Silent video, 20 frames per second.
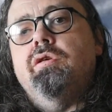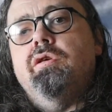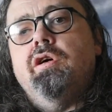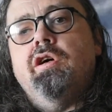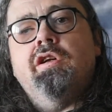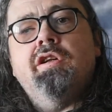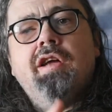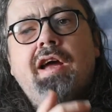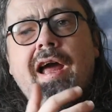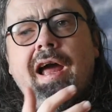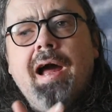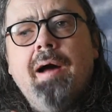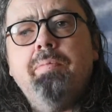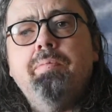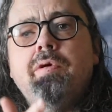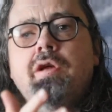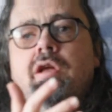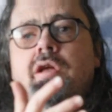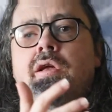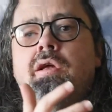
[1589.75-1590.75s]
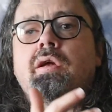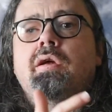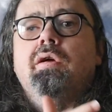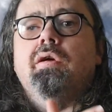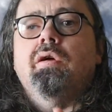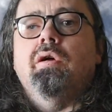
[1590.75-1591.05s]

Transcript: and happy.